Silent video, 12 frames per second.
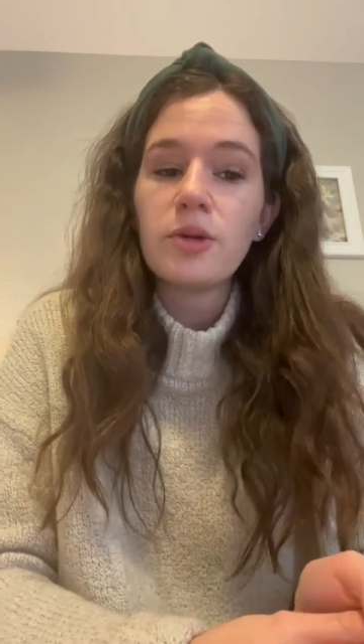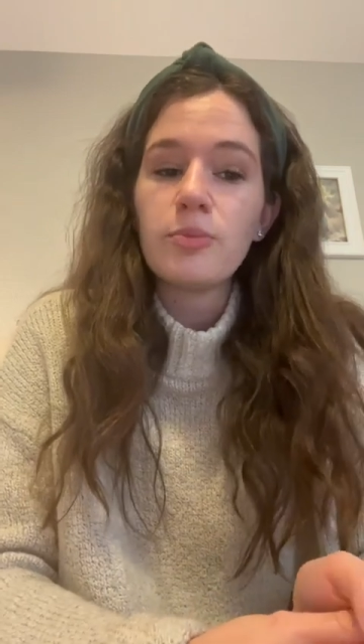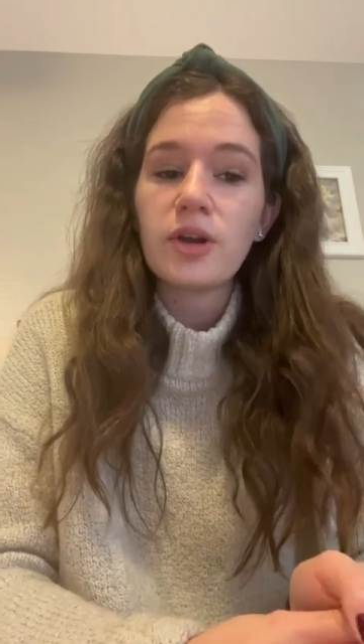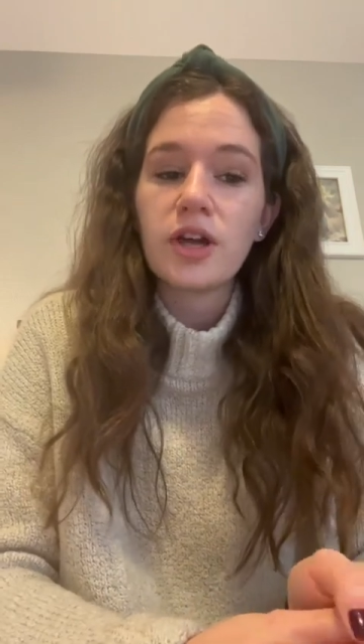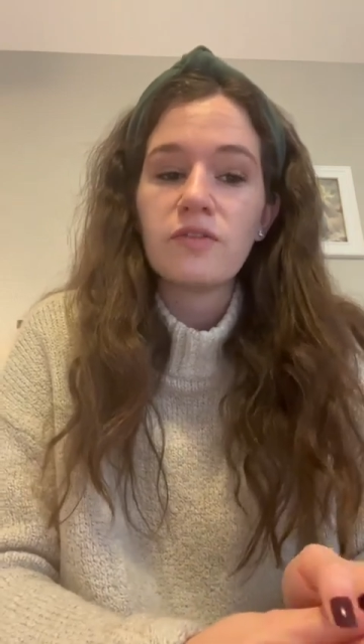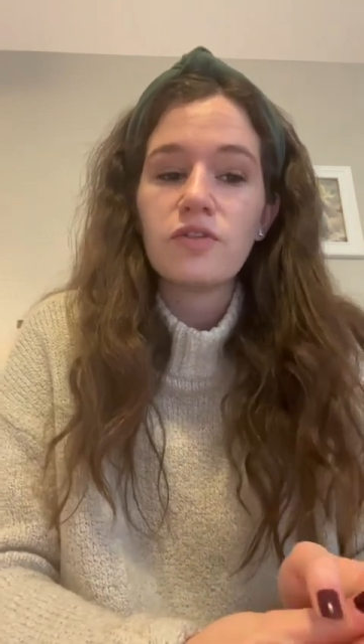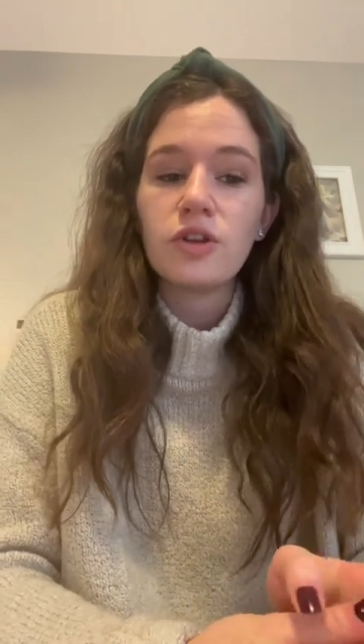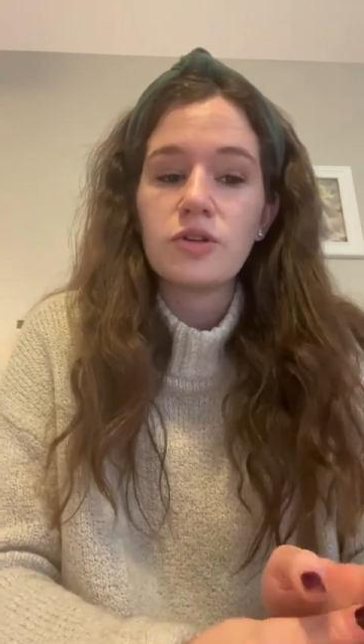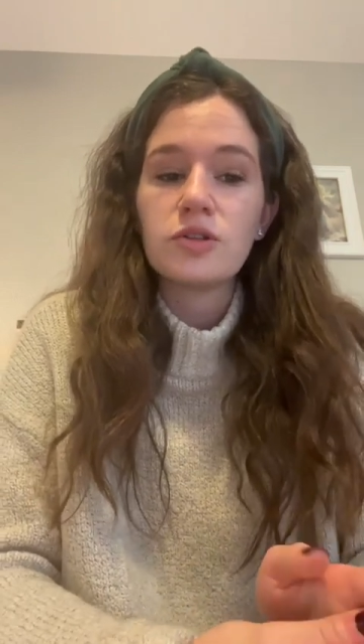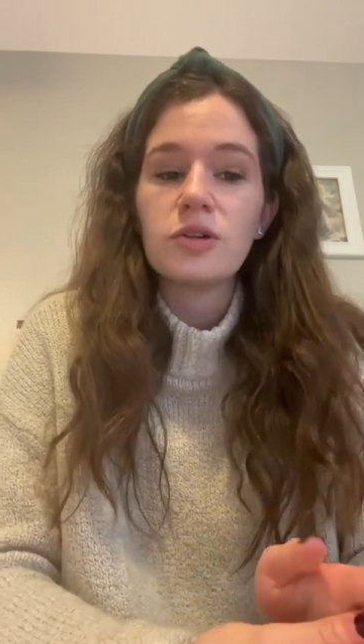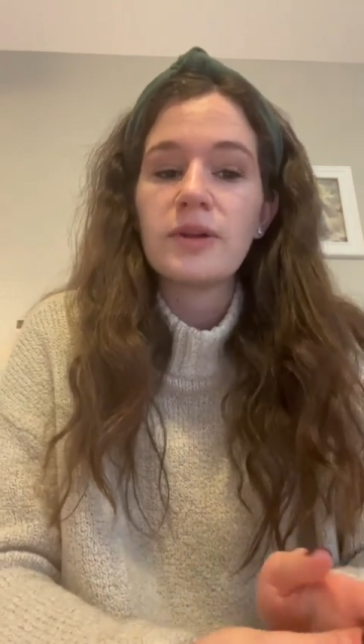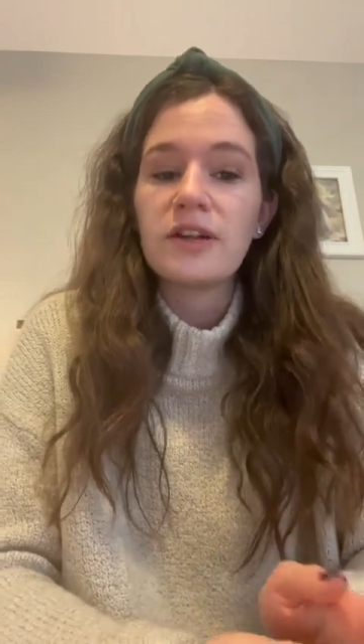a prayer for
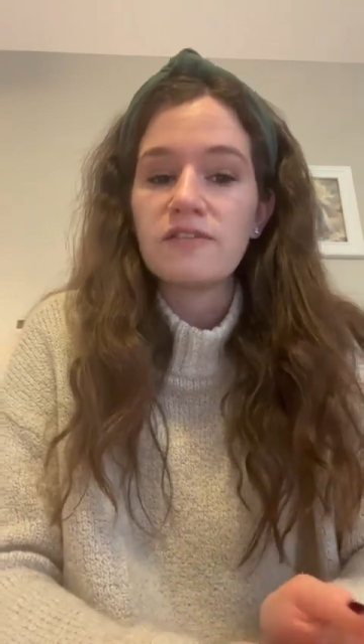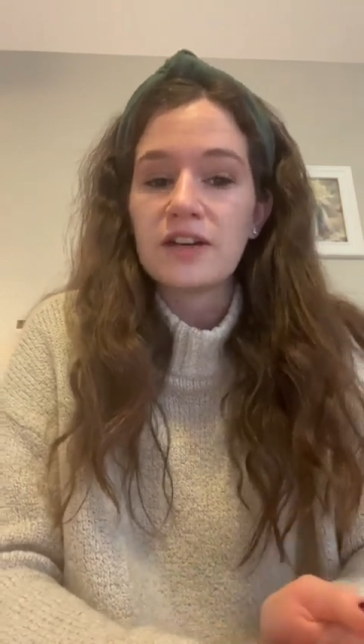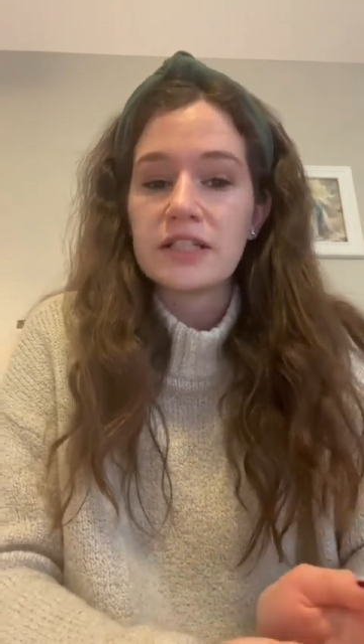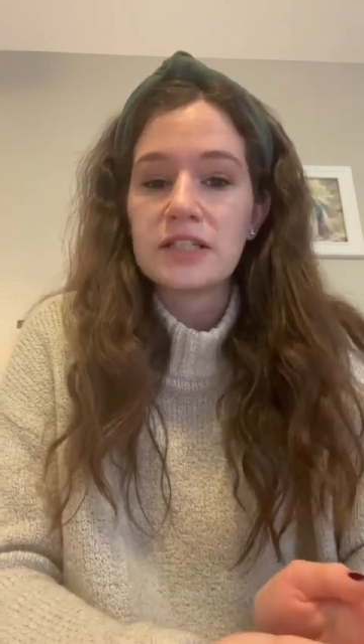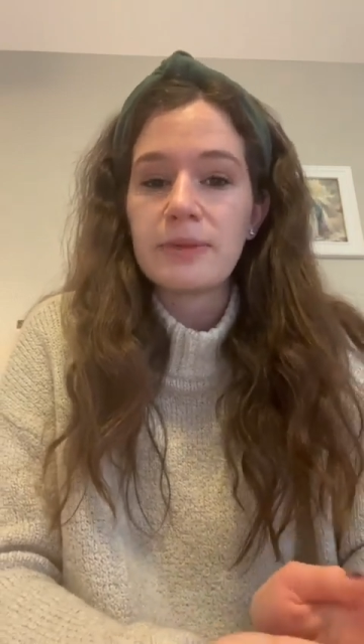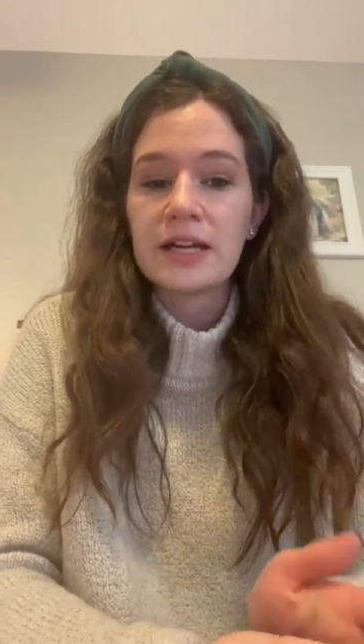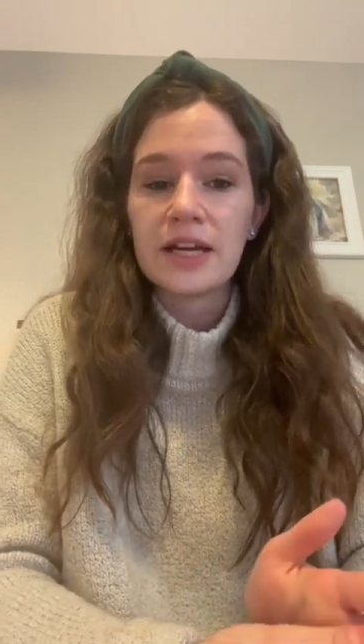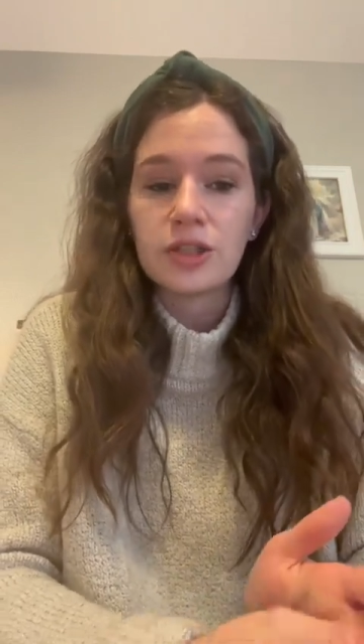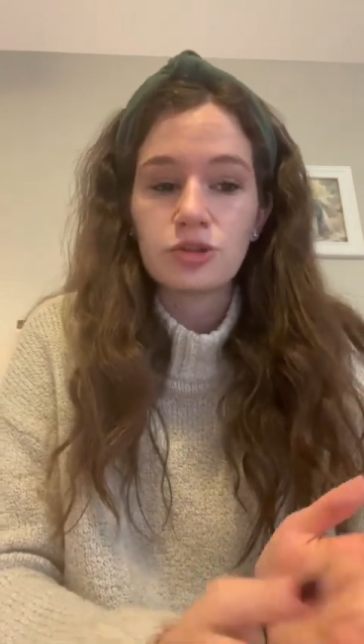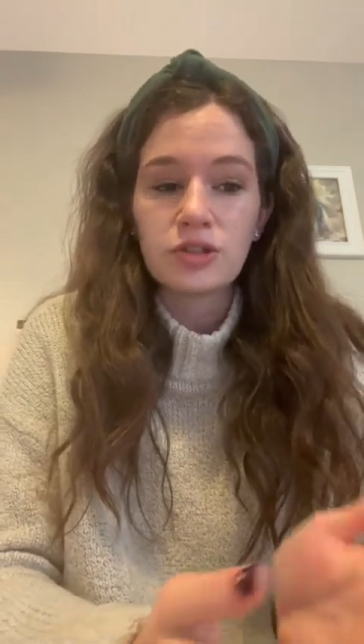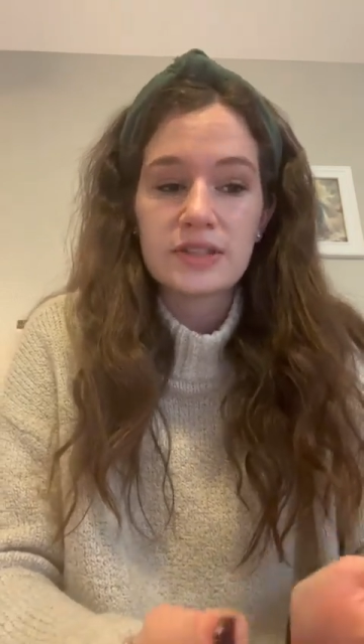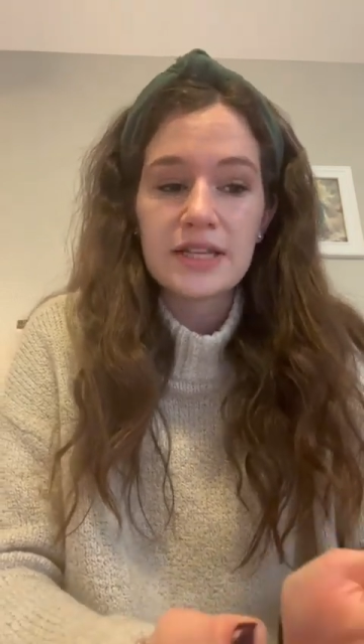those who have been affected by
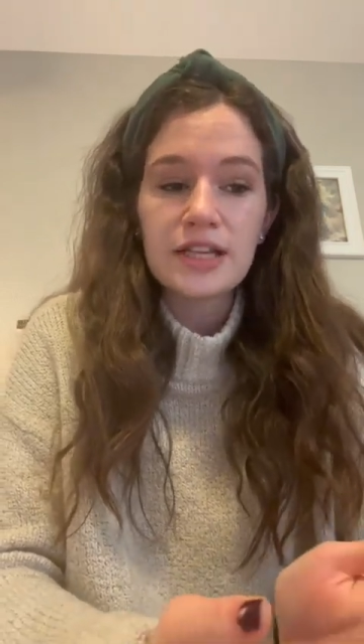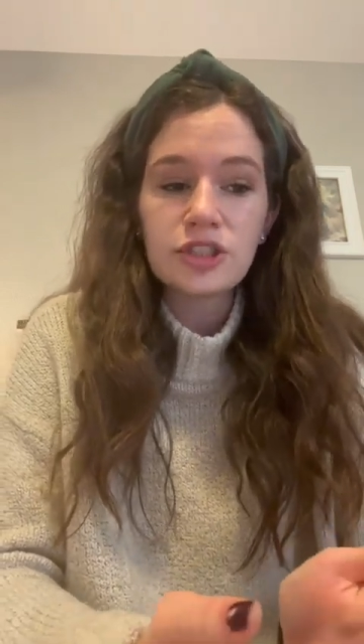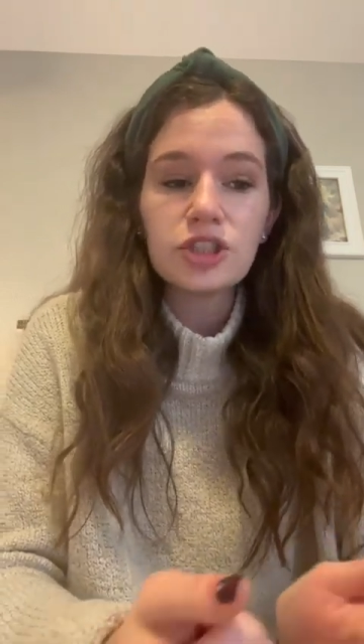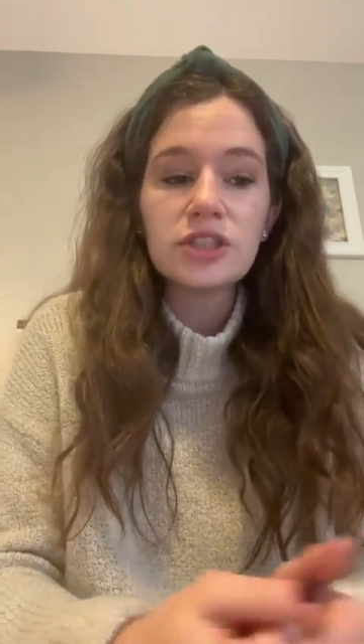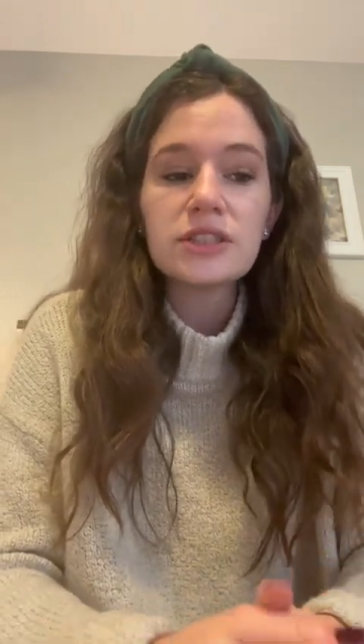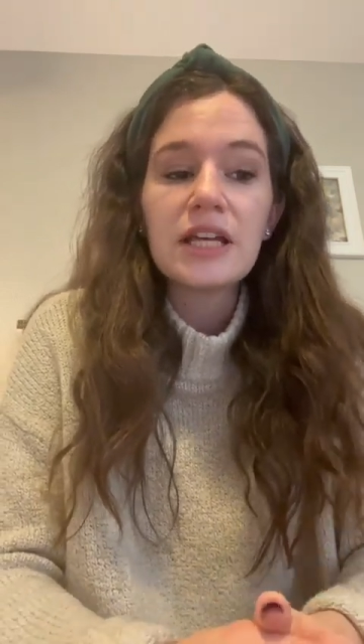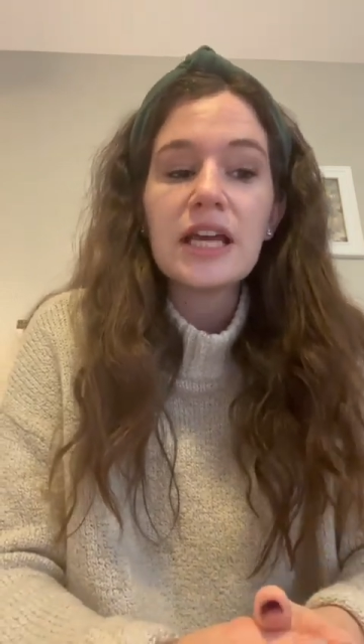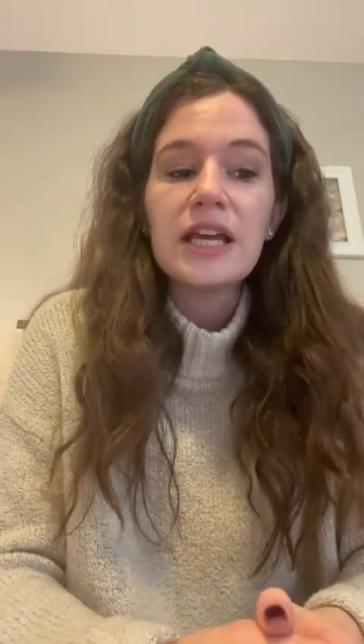natural disasters.